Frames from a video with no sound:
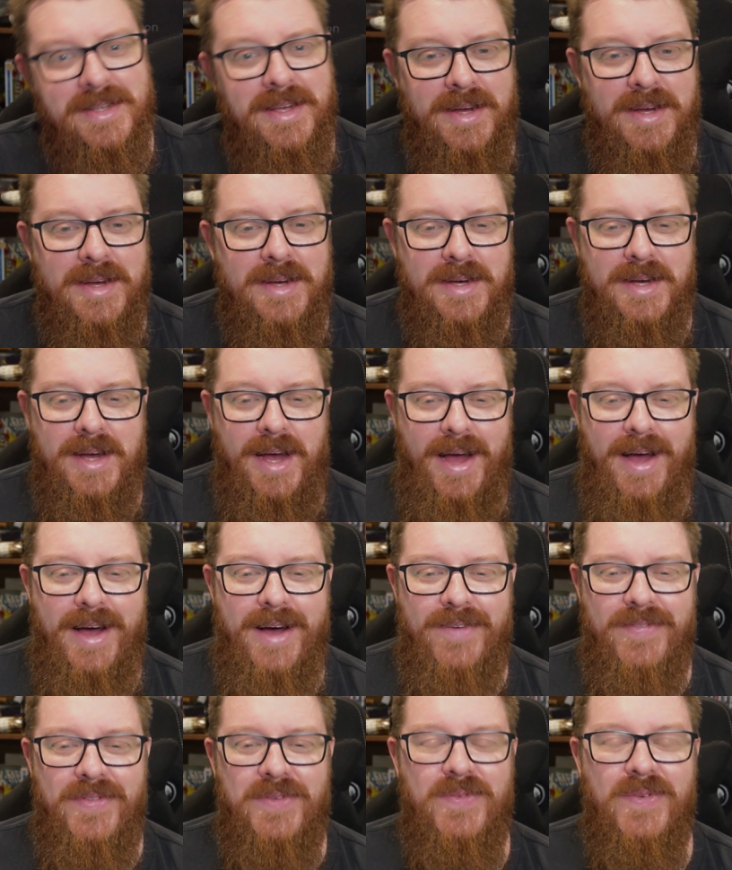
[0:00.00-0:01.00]

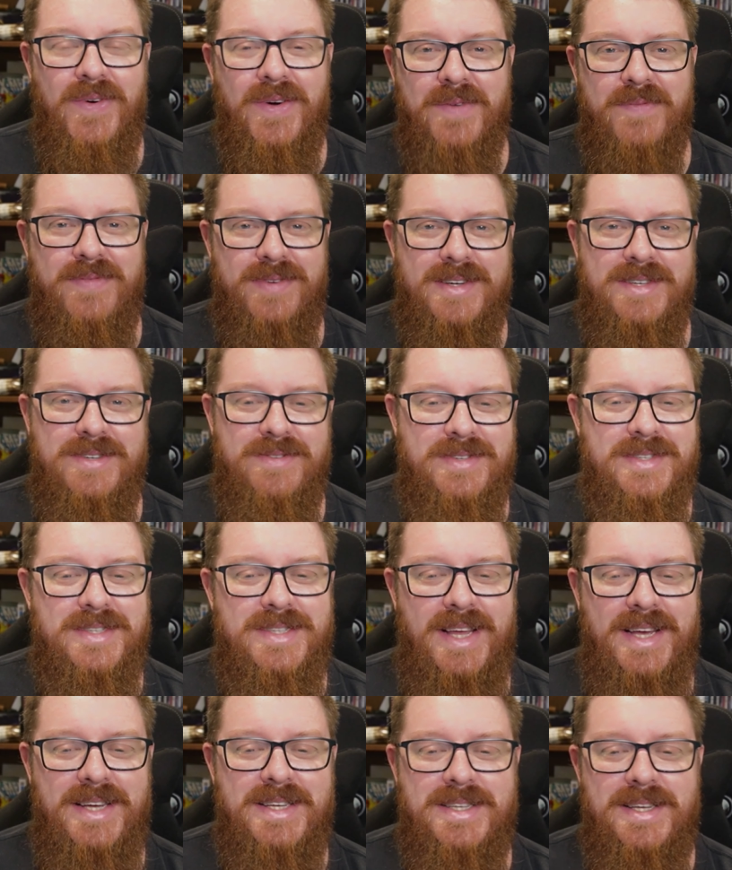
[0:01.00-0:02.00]
The water pressure was
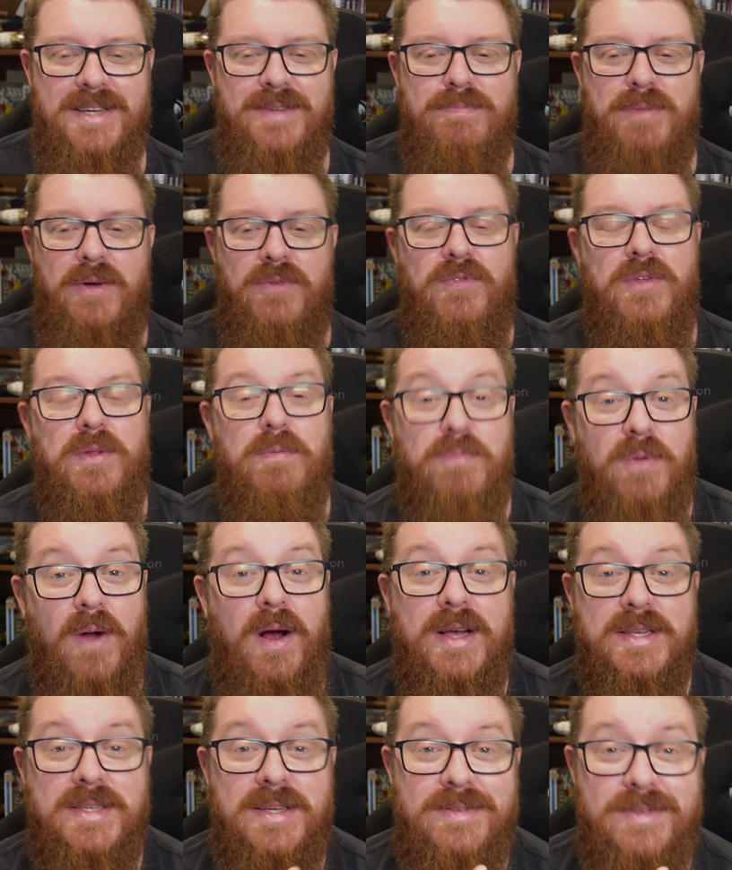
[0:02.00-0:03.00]
decent, but for the
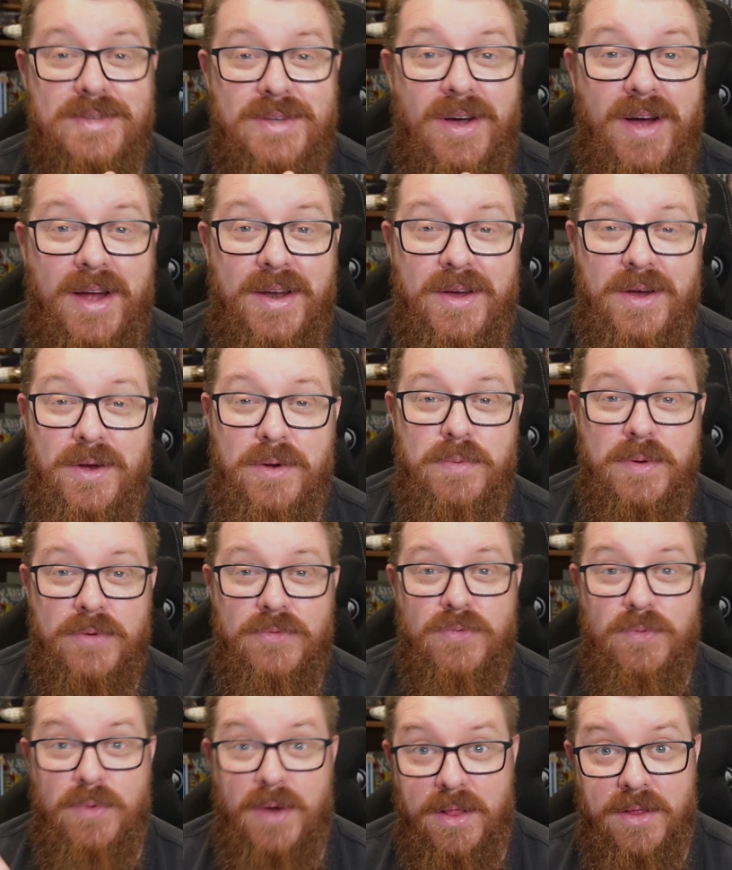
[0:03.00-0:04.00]
price I was kind of hoping
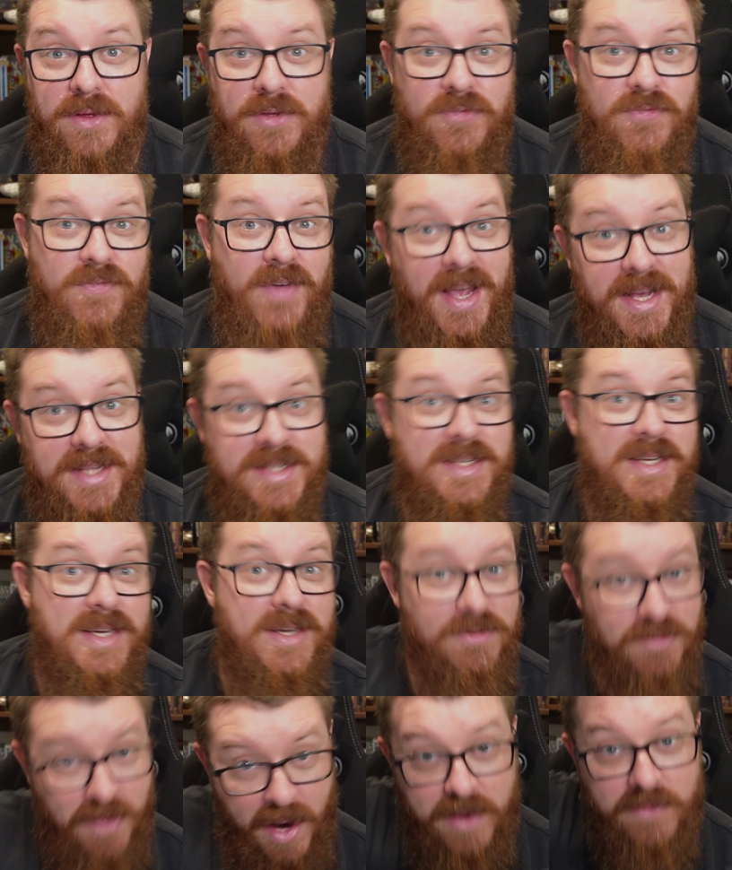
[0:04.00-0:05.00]
for one of those
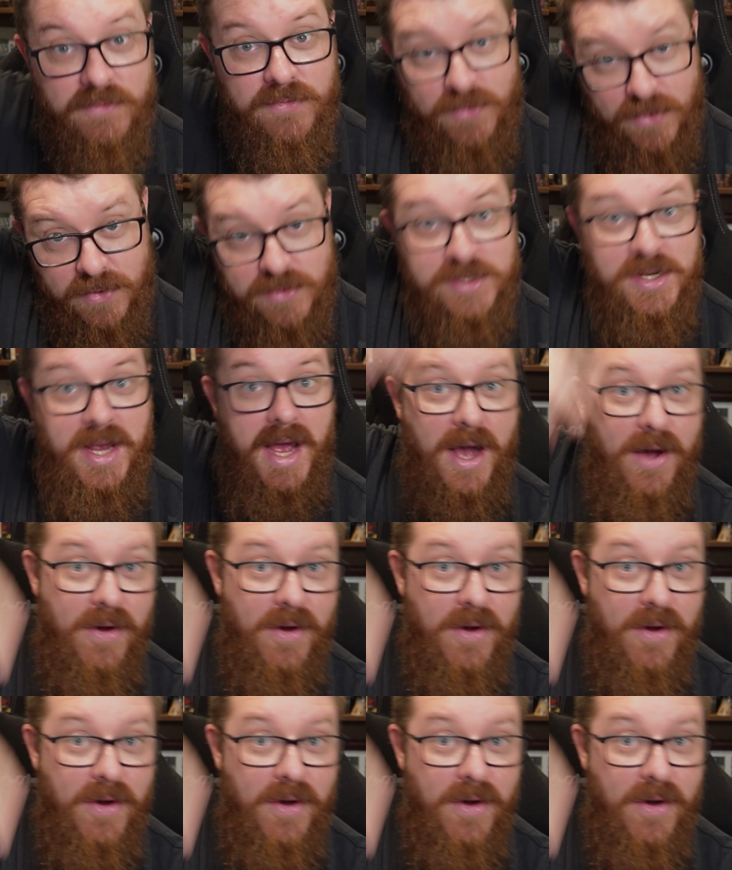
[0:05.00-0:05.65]
fancy rainfall shower